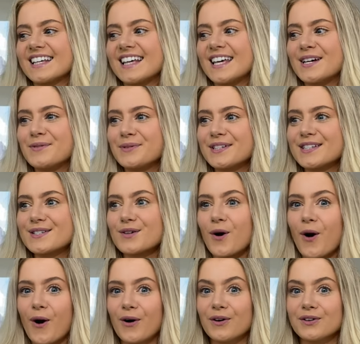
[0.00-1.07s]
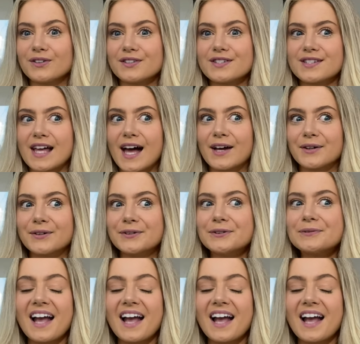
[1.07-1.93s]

it was on sale,